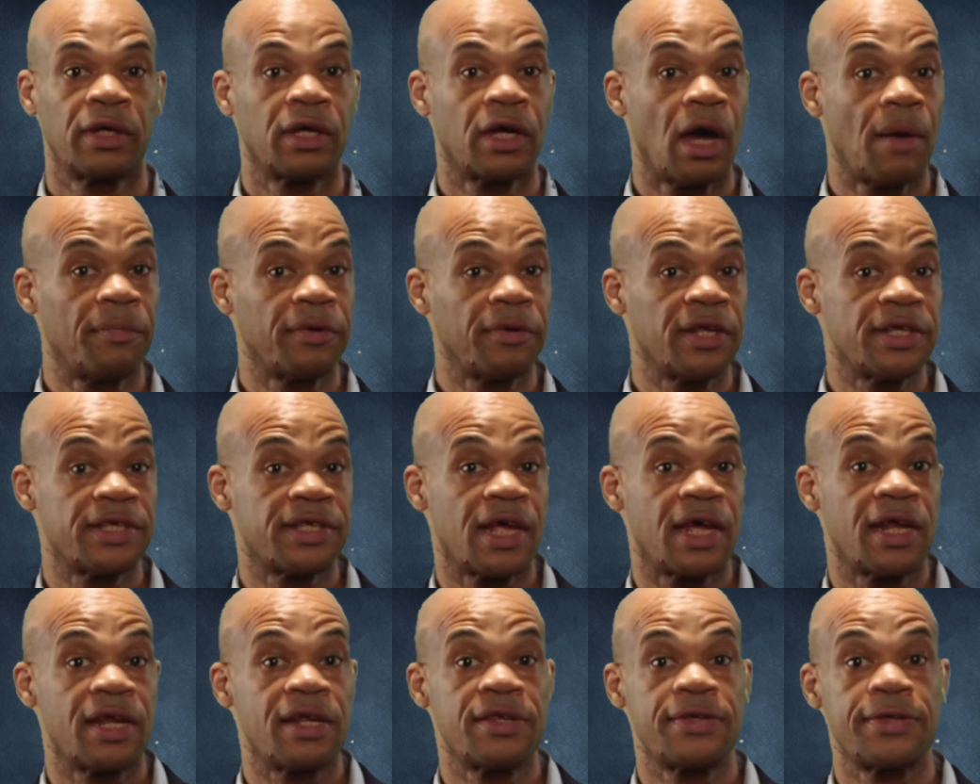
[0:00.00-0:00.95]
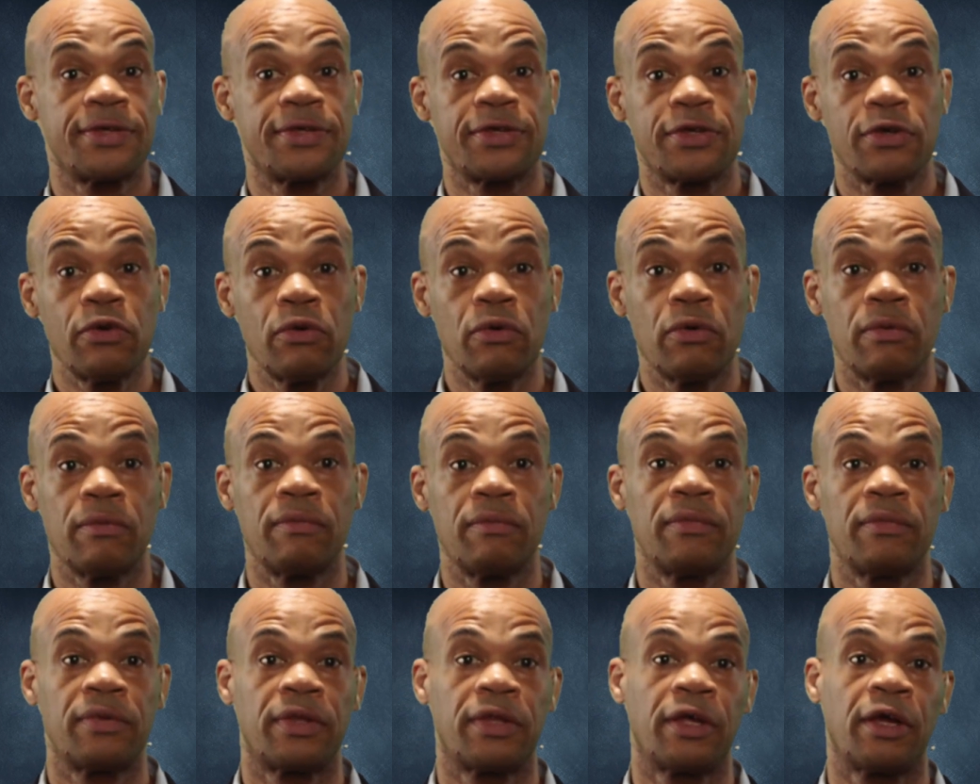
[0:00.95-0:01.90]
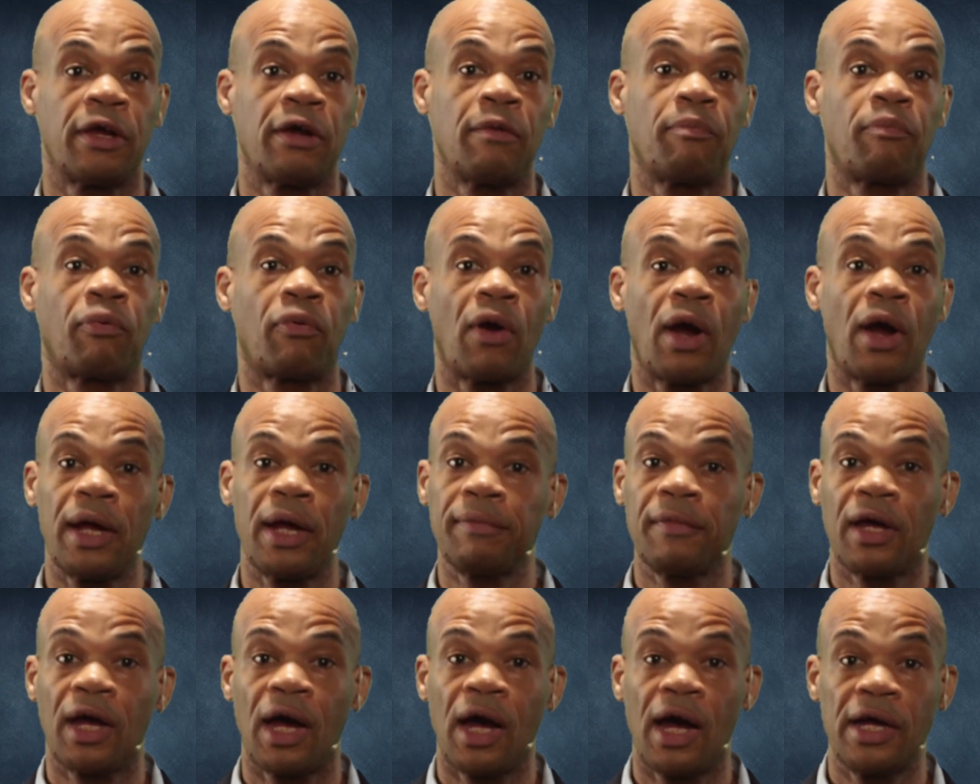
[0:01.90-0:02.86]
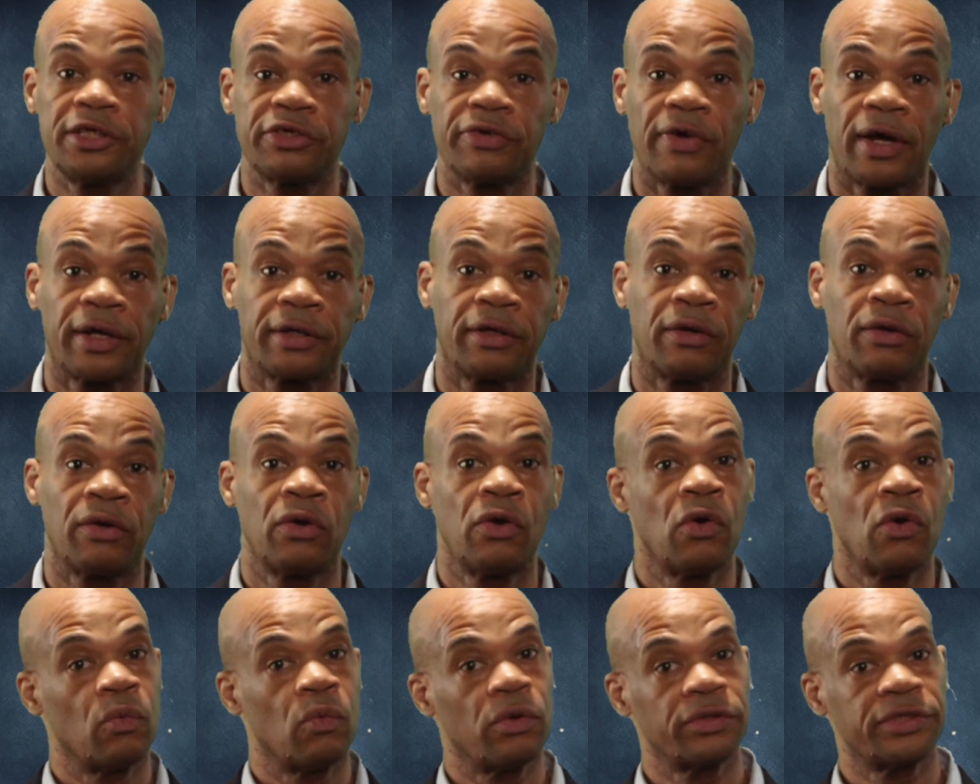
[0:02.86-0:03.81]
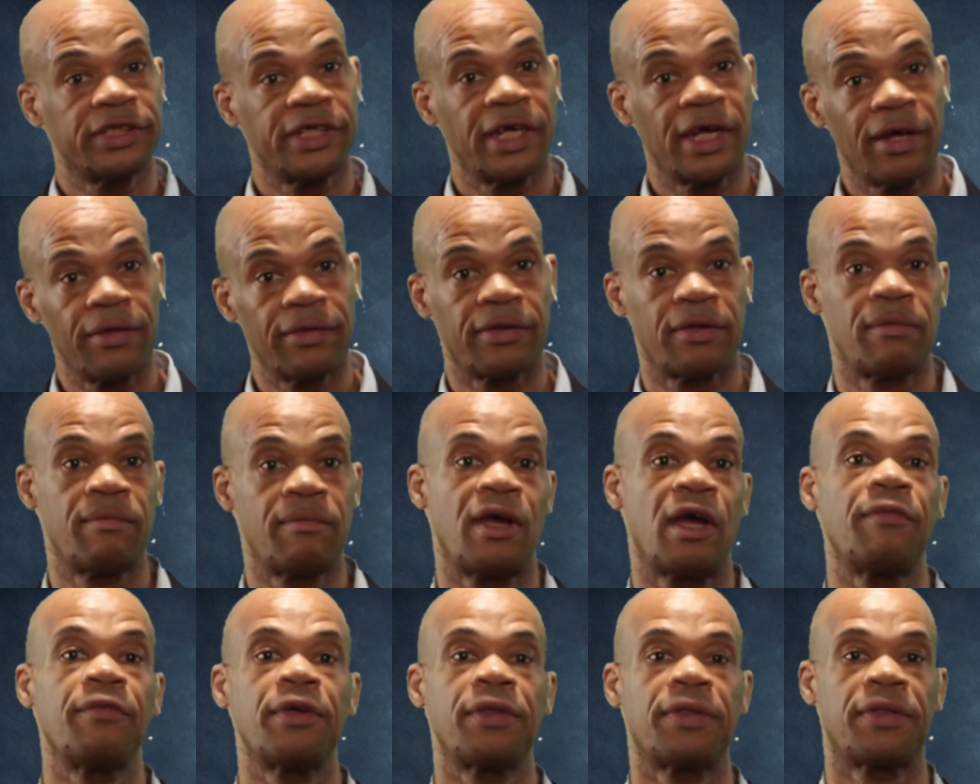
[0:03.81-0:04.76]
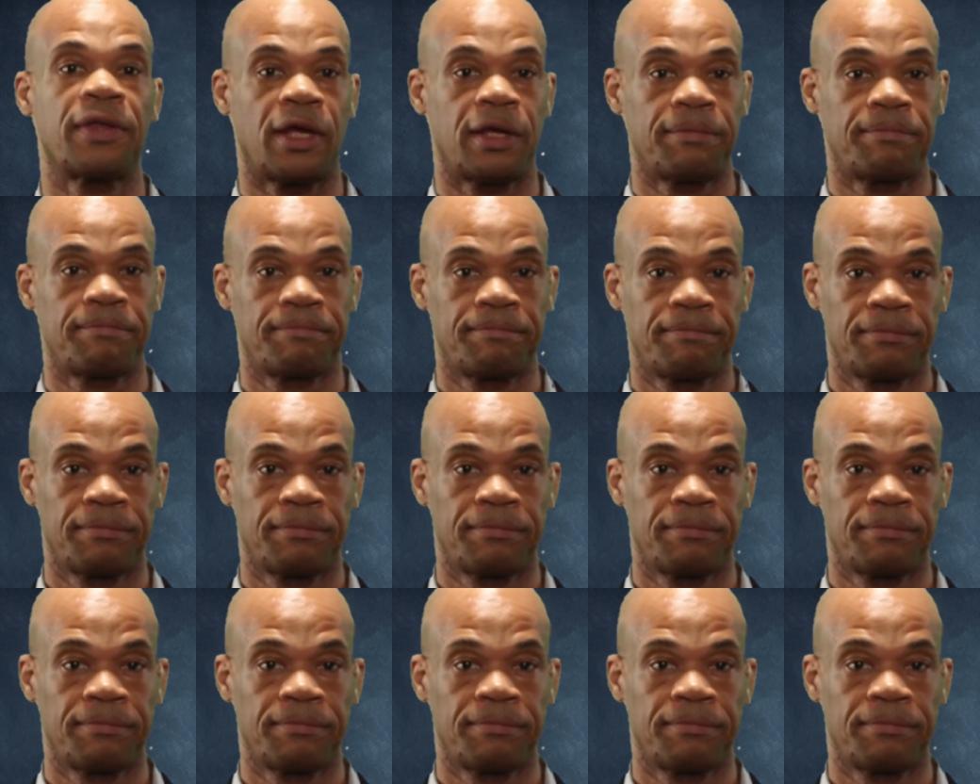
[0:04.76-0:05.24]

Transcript: Companies that assume their prime contractor will tell them everything.